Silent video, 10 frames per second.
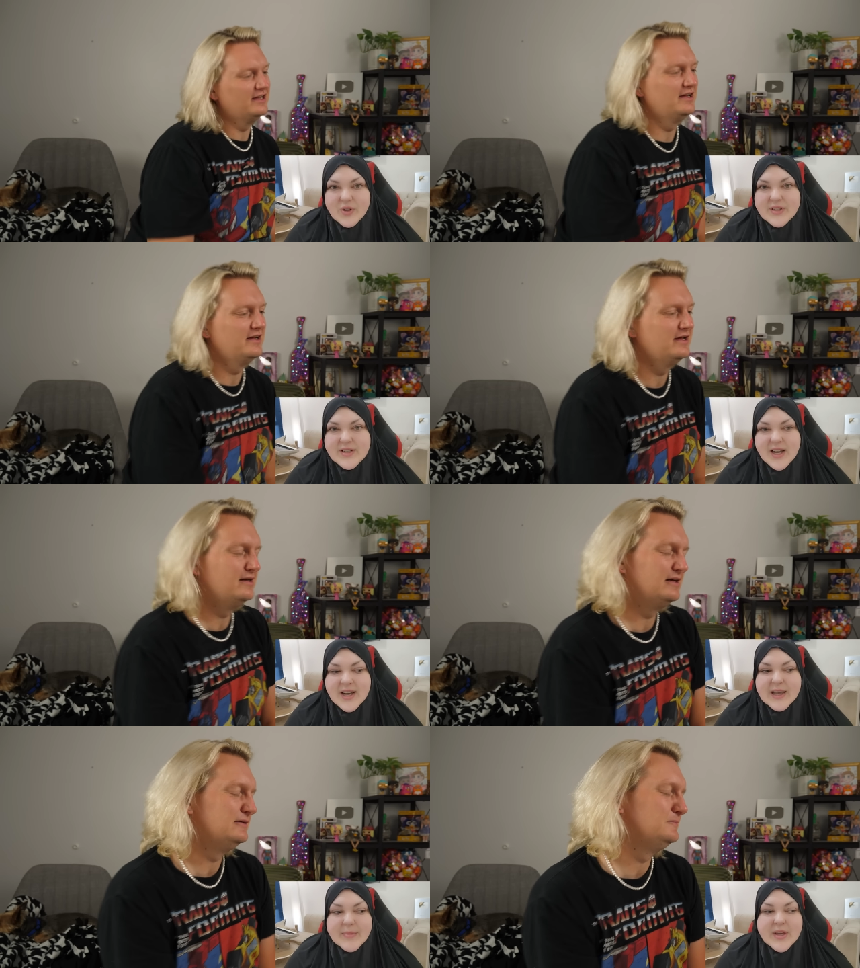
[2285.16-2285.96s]
Speaker 1: all the
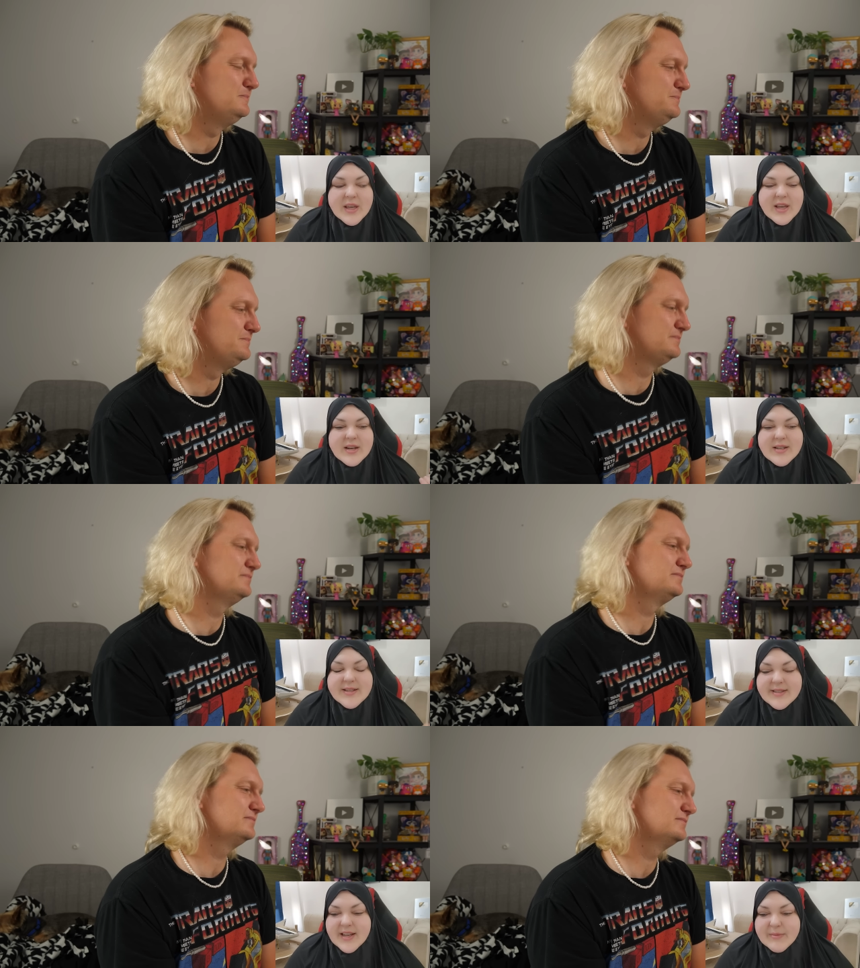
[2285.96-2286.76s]
time.
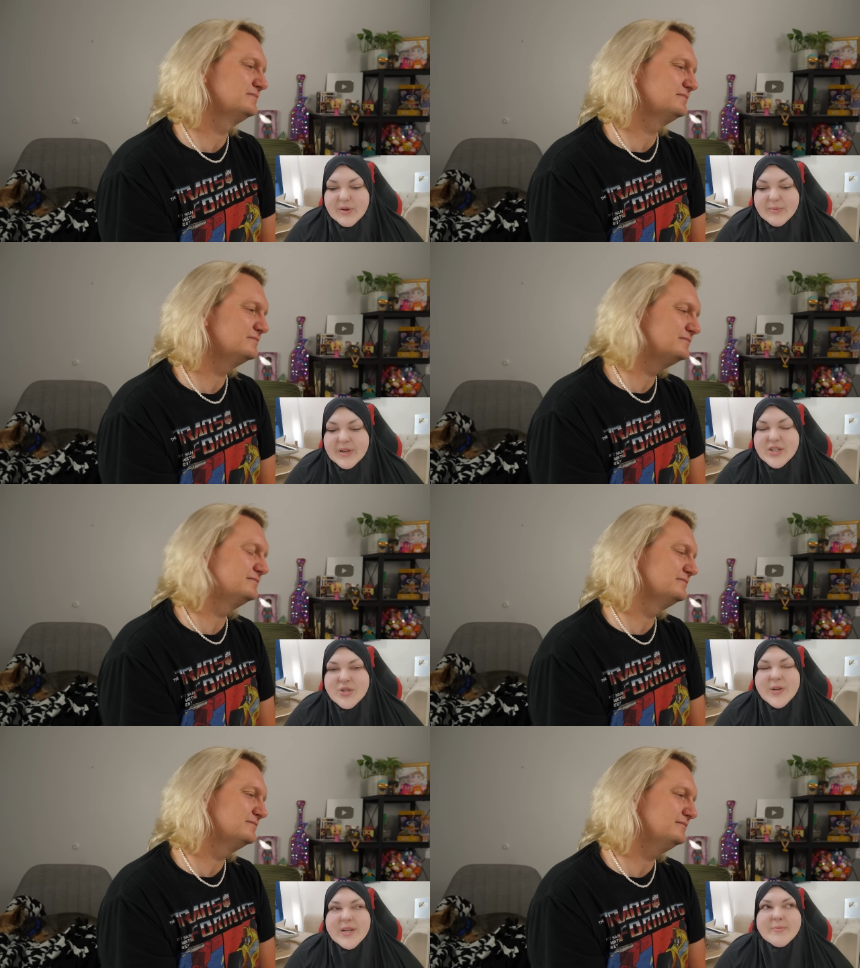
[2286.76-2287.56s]
Doesn't come on my
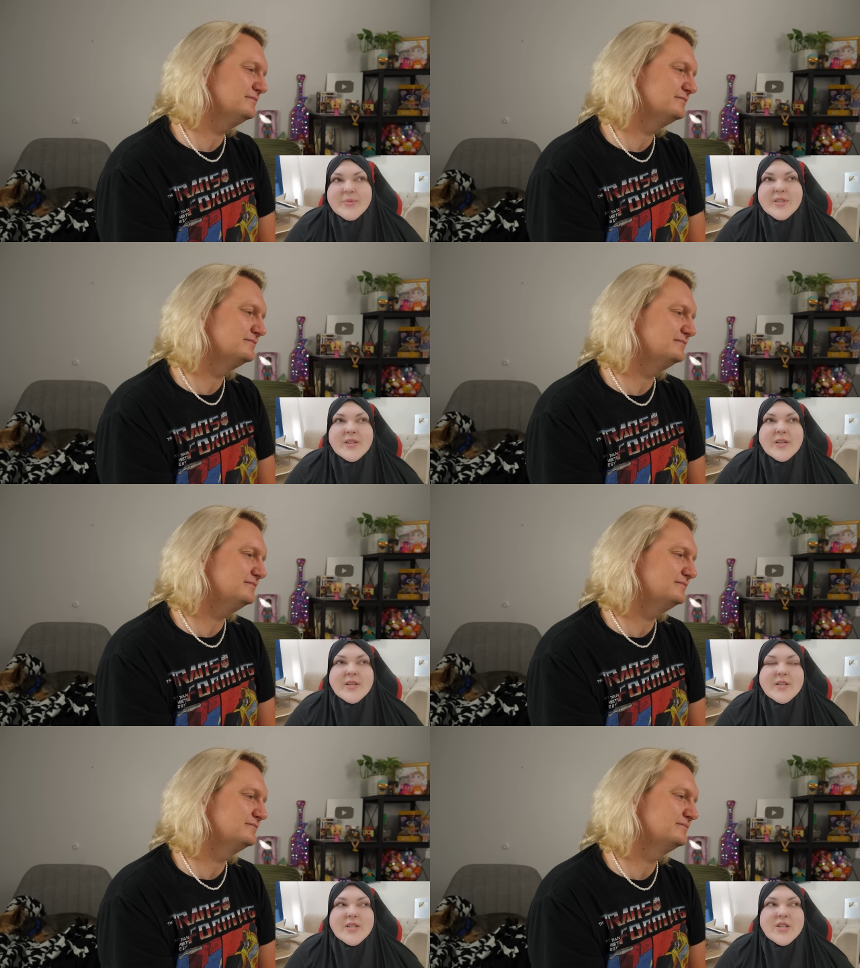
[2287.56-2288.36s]
streams
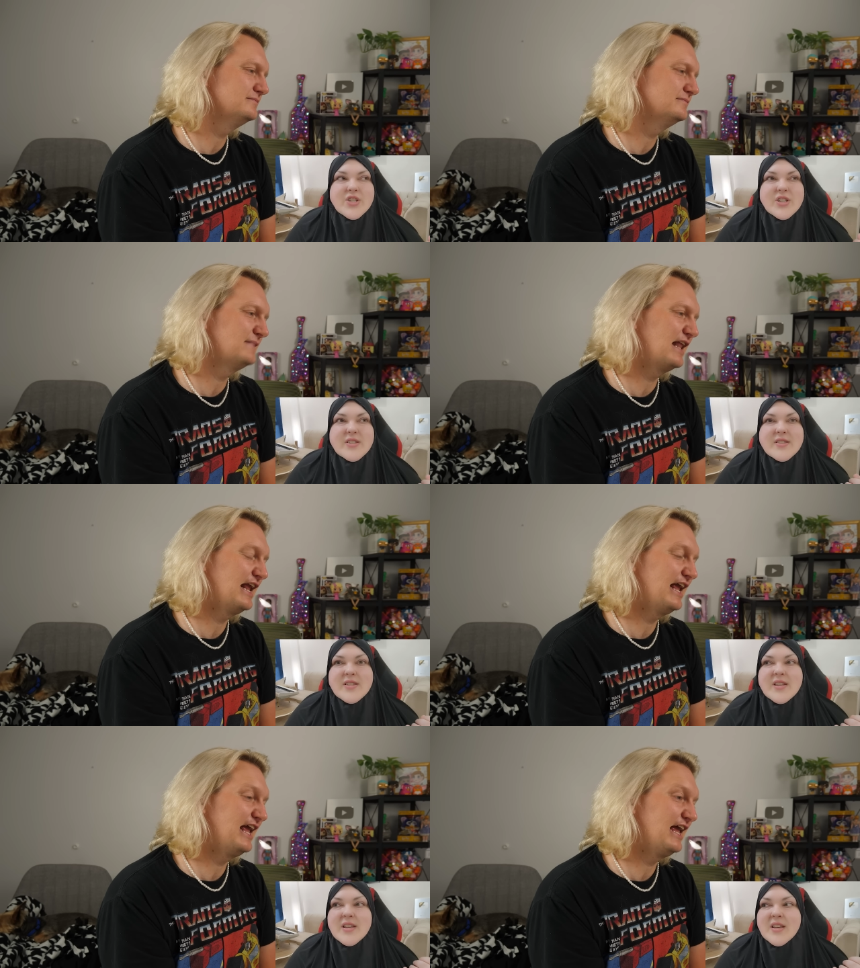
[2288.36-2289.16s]
to
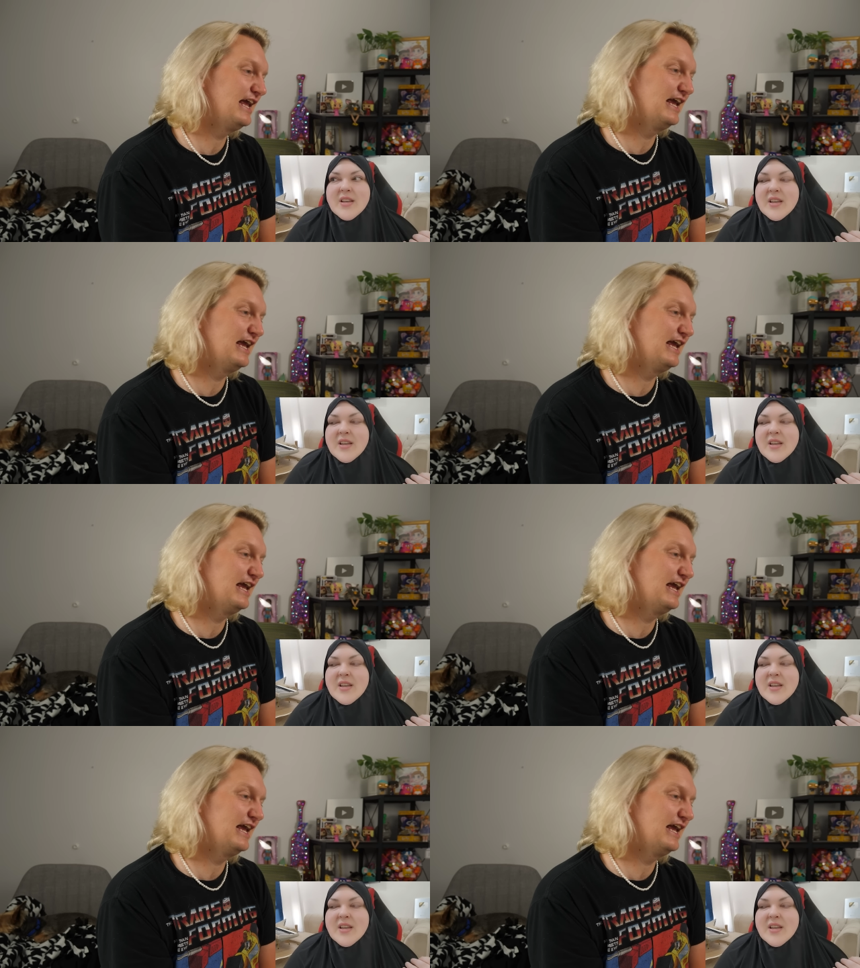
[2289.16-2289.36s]
just,